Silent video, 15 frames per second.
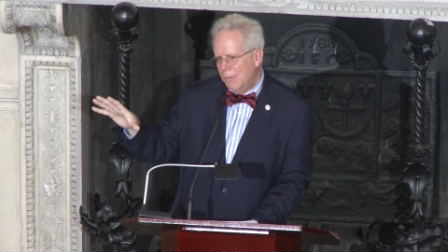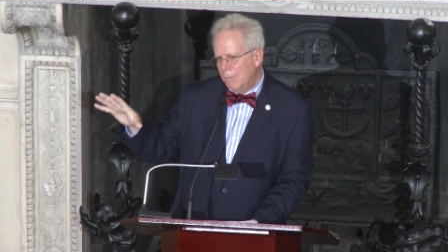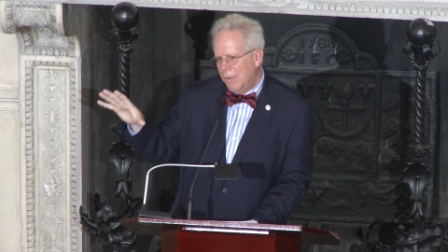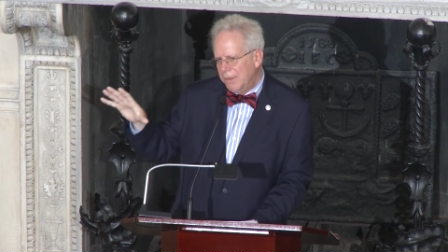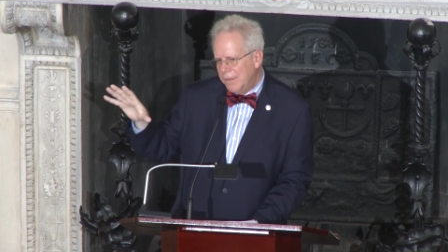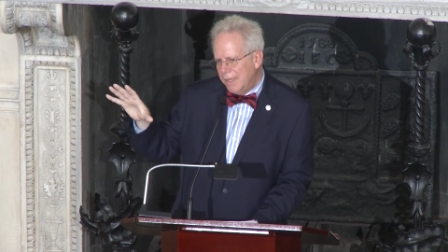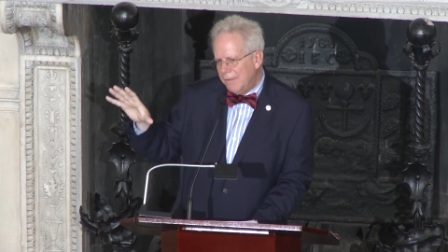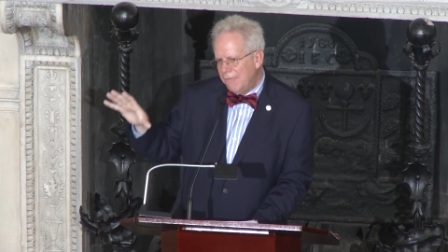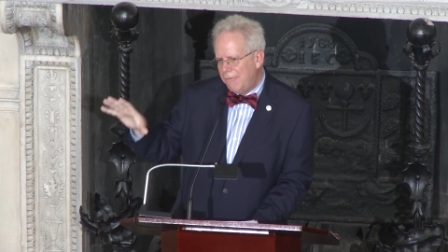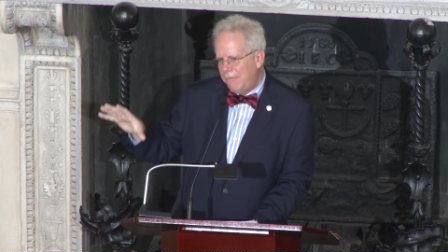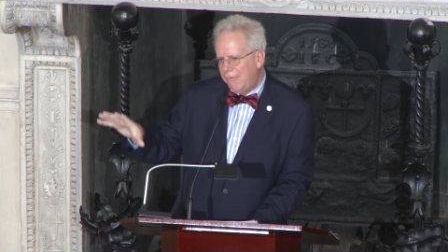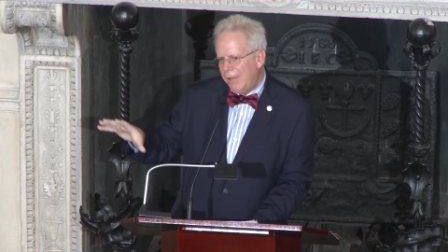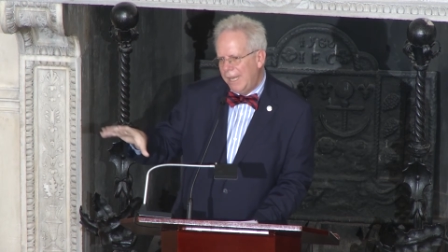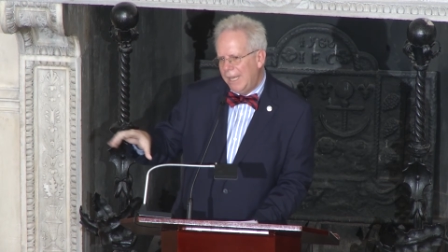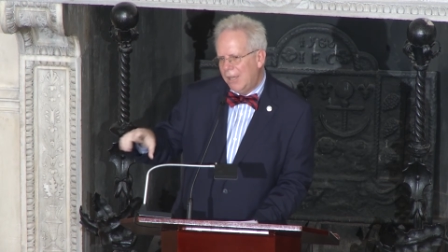but then
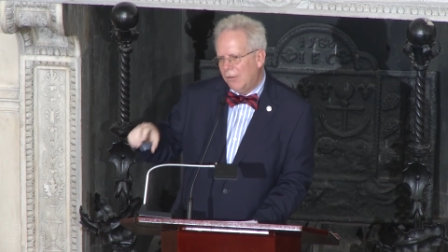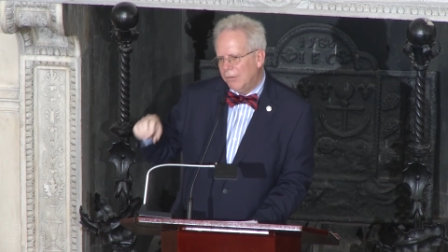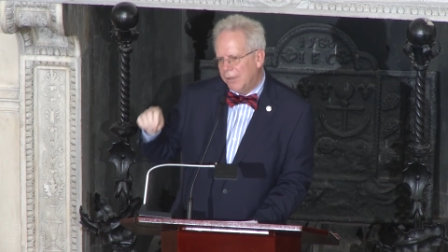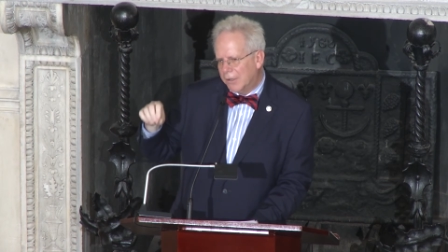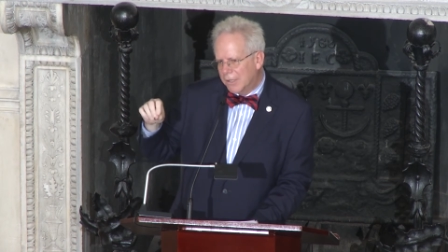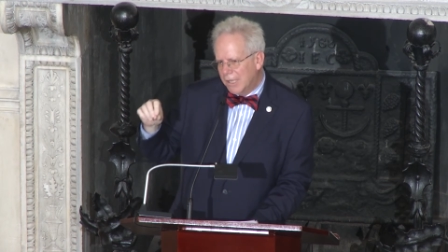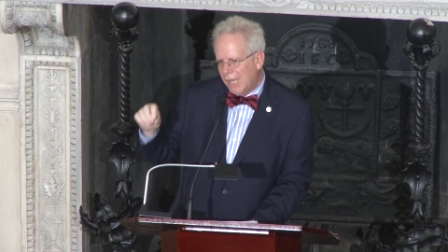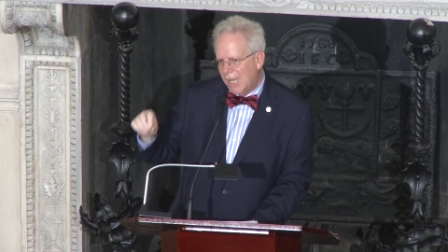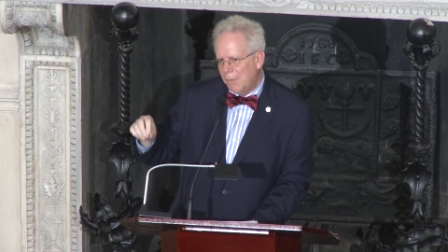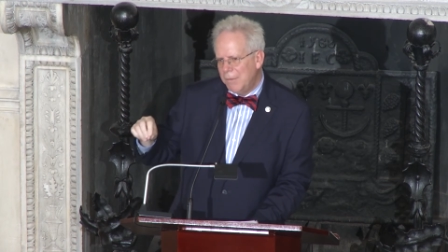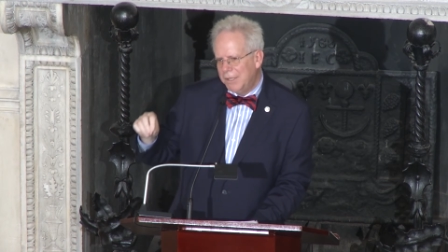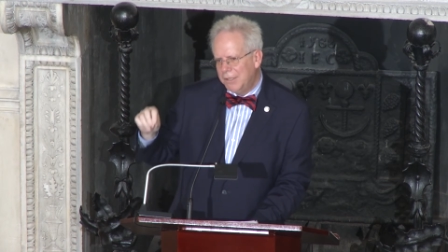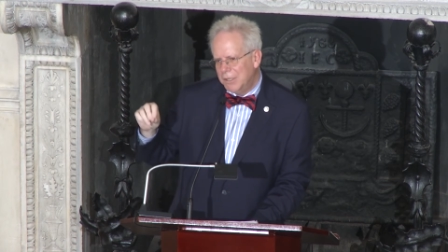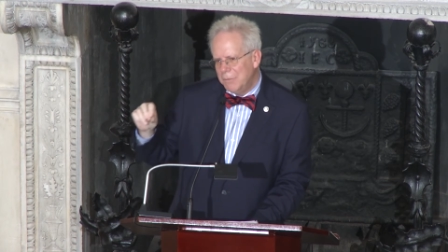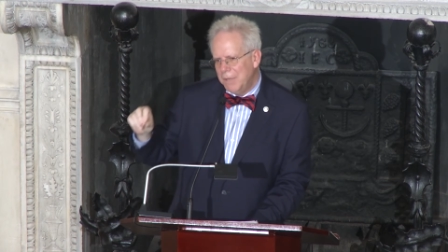found their
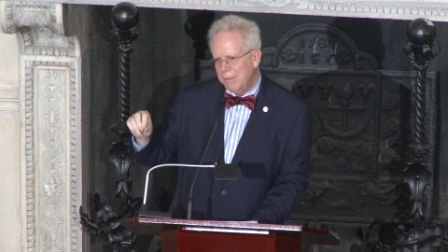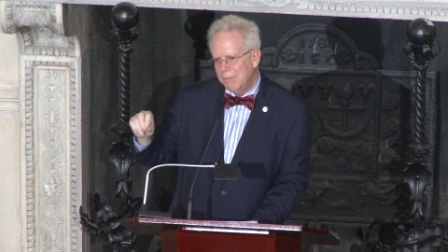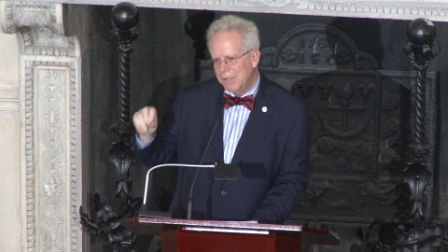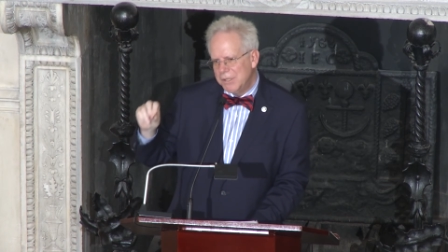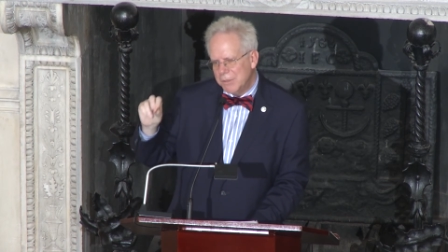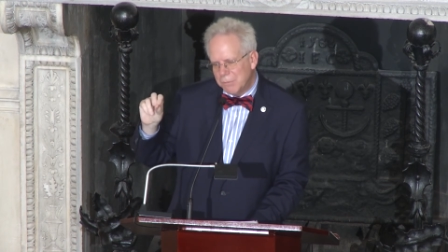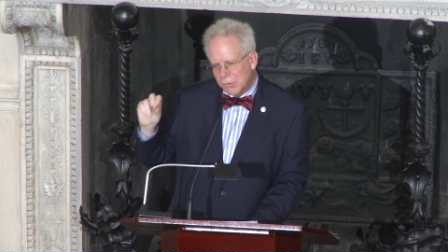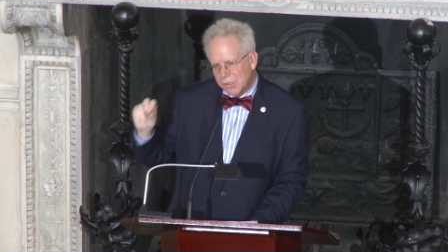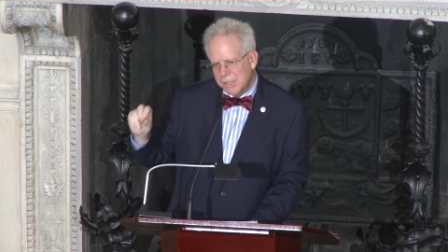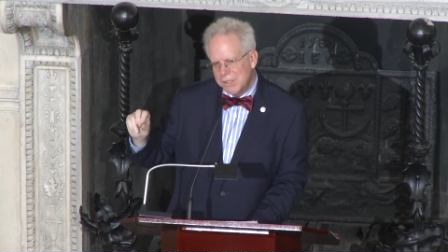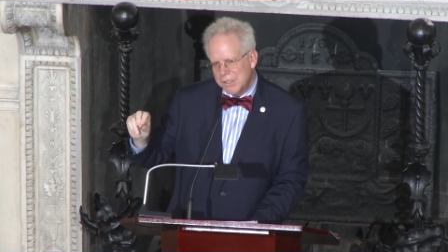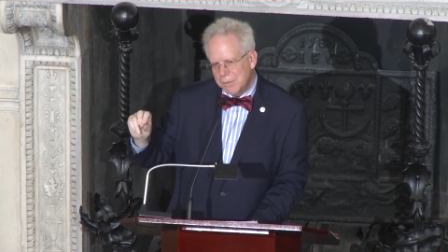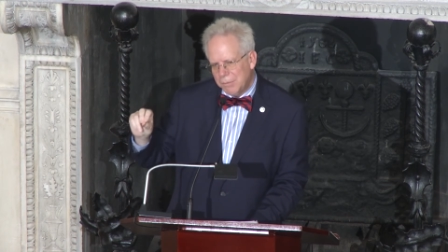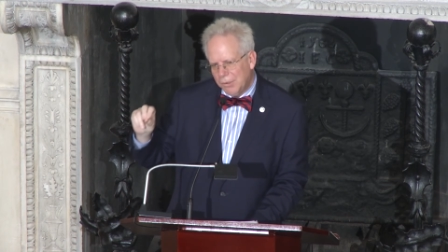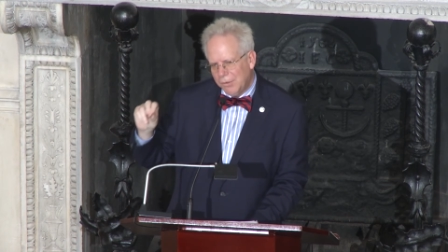common commitment to
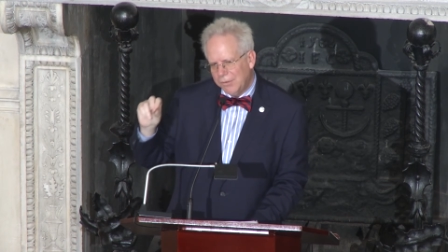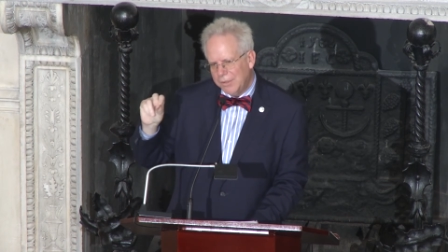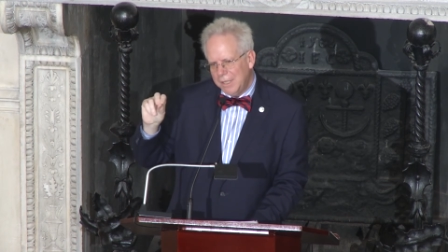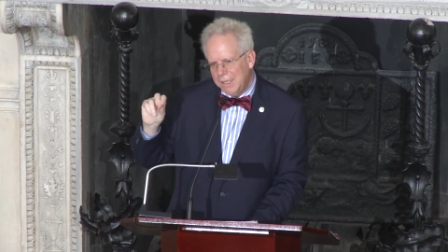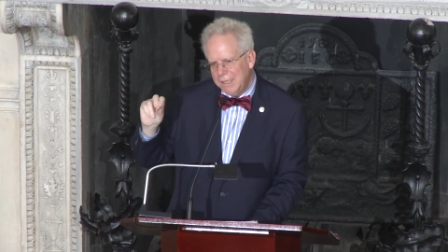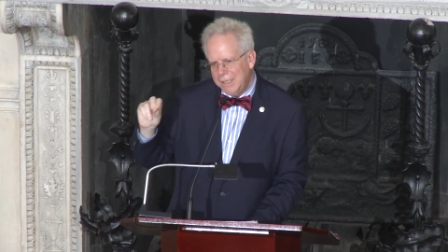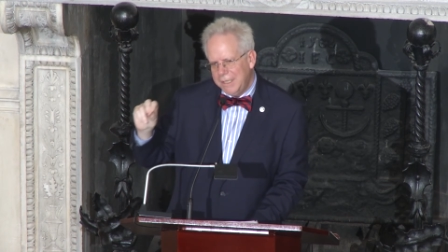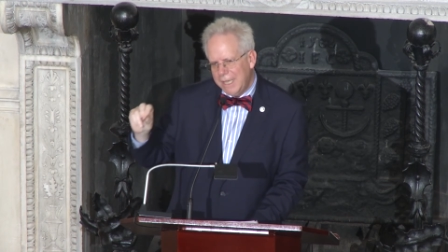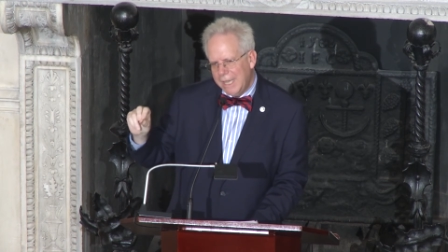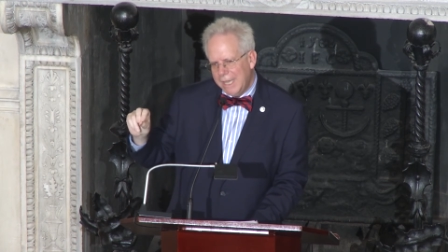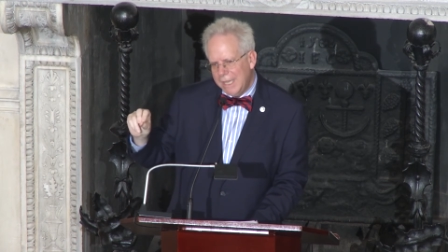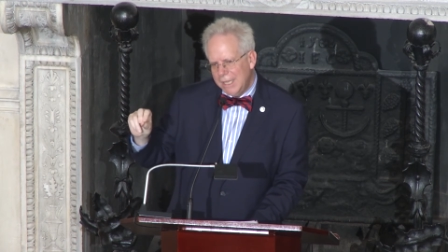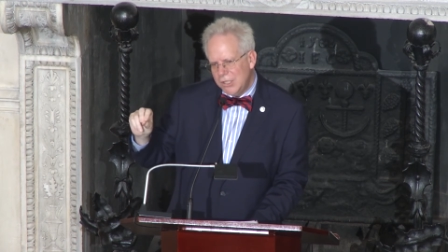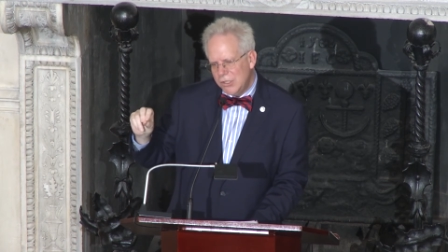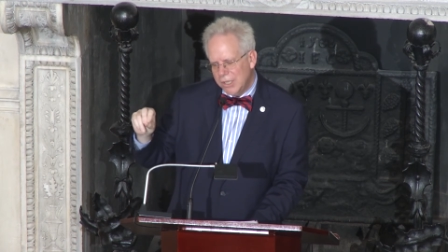principles
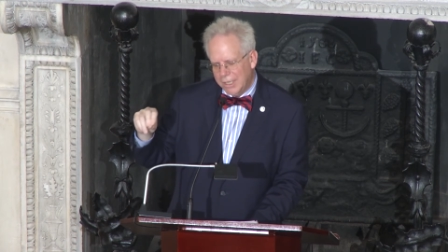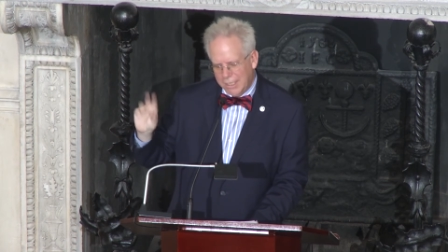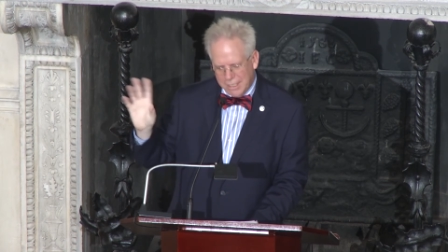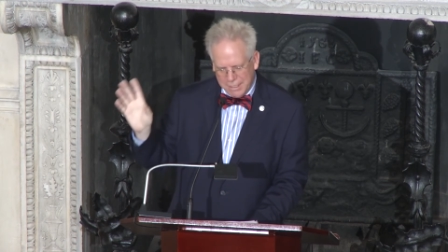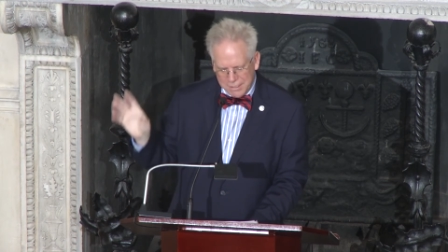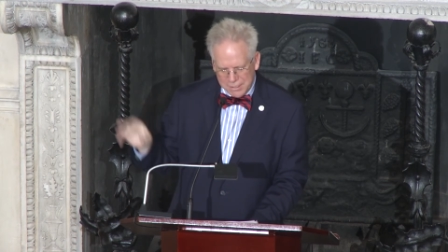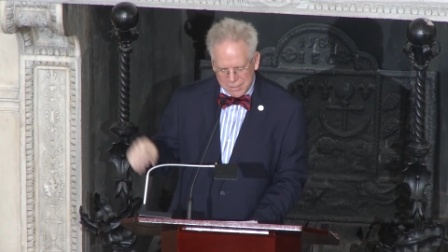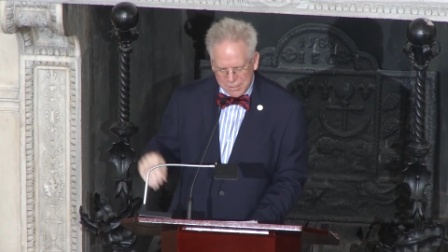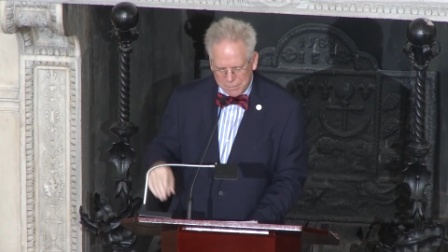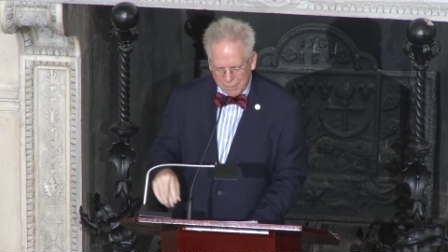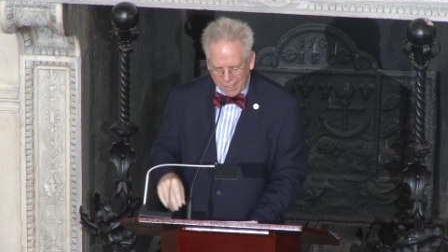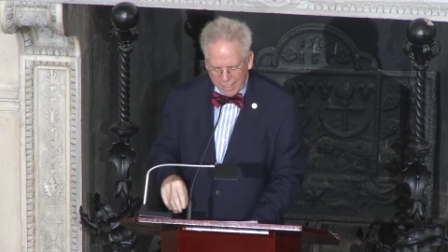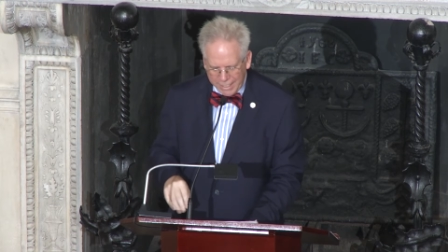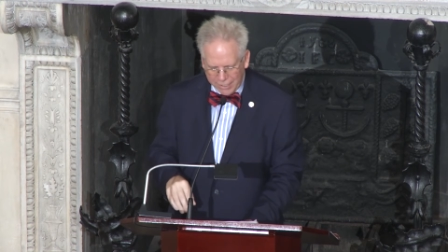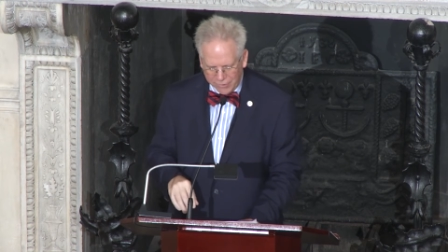engaging and
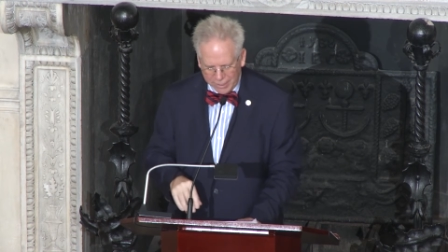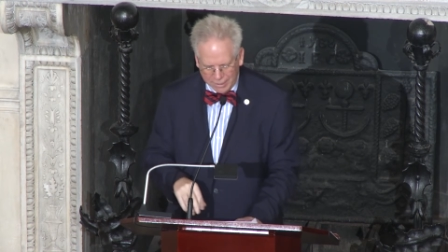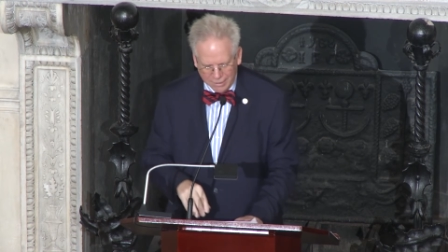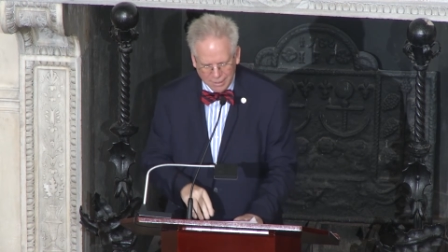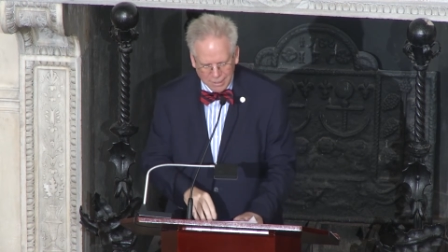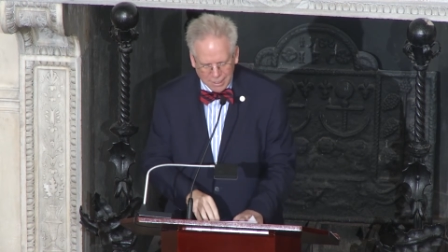inspiring.